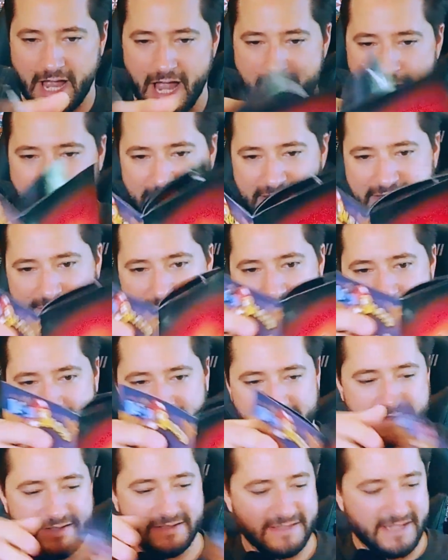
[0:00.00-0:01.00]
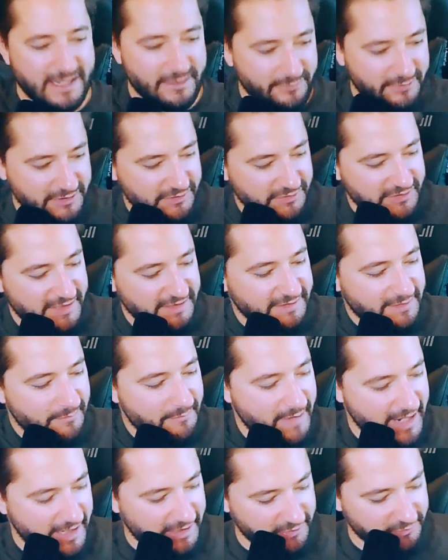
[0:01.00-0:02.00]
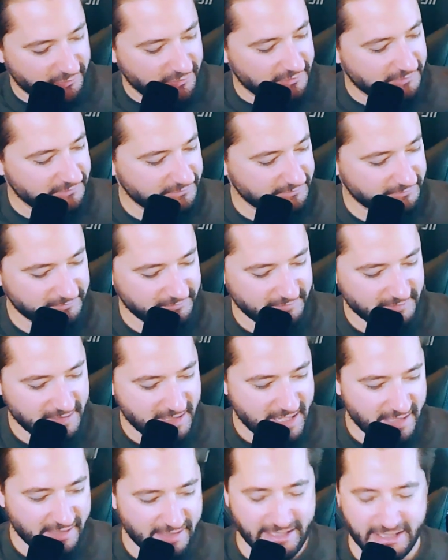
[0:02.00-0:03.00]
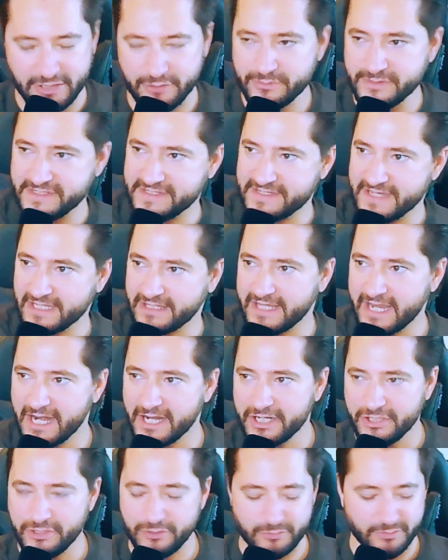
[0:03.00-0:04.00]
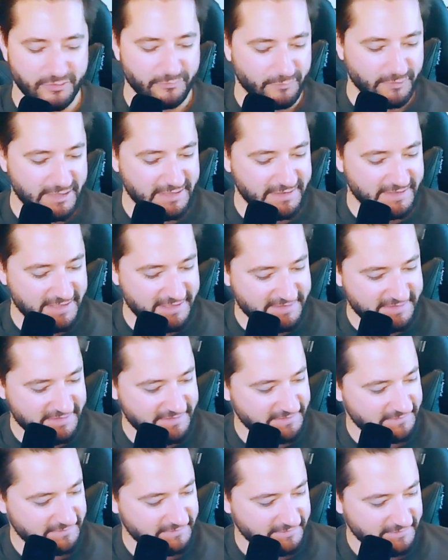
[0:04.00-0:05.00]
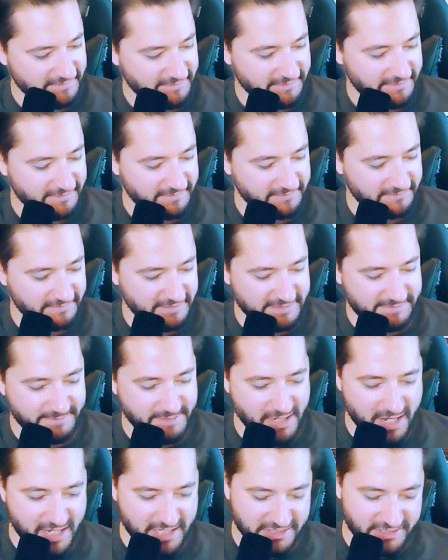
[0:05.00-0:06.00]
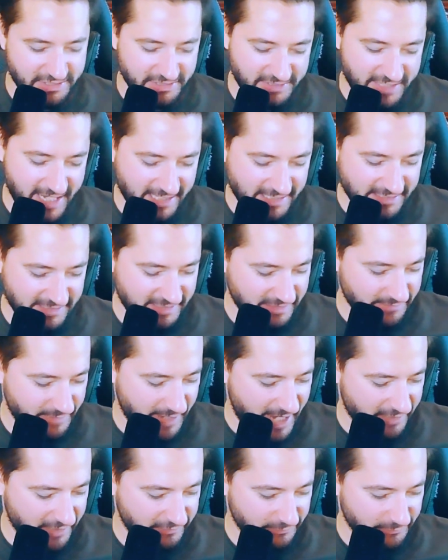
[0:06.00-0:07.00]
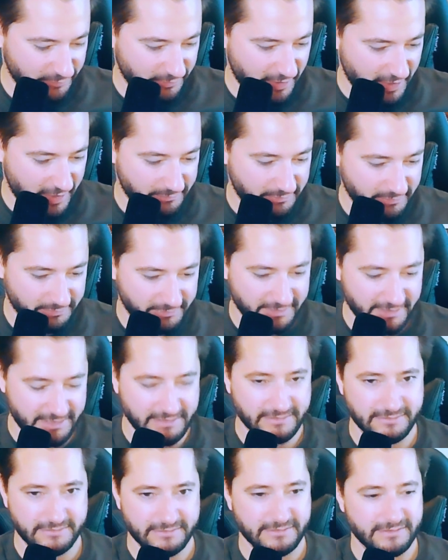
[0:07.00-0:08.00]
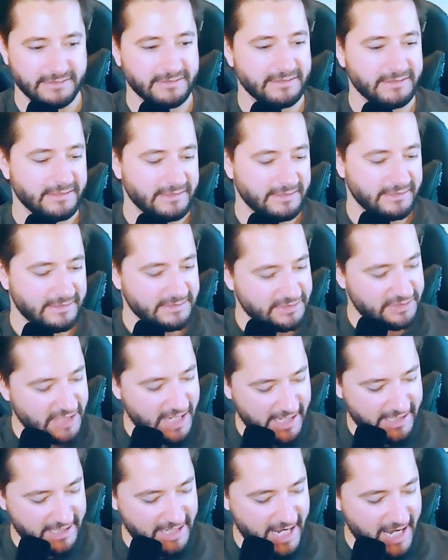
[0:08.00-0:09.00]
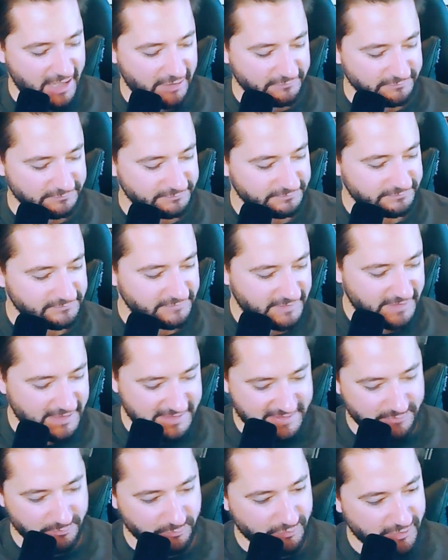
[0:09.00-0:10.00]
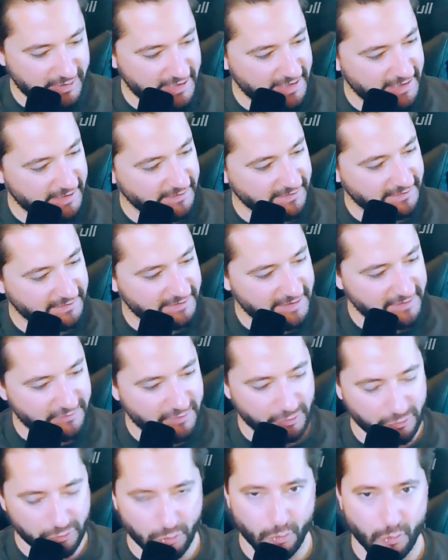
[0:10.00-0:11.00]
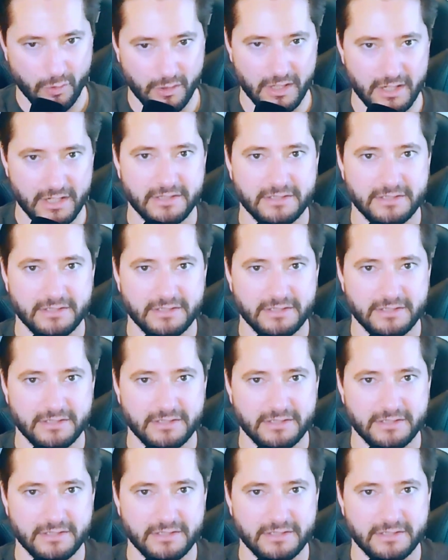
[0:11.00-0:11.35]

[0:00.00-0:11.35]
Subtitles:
miss back in the day when you'd get the manual. Like, you would sit there and you would read this. Let's be honest, you take it to the bathroom probably. Check it out. Get some reading. Get the lore.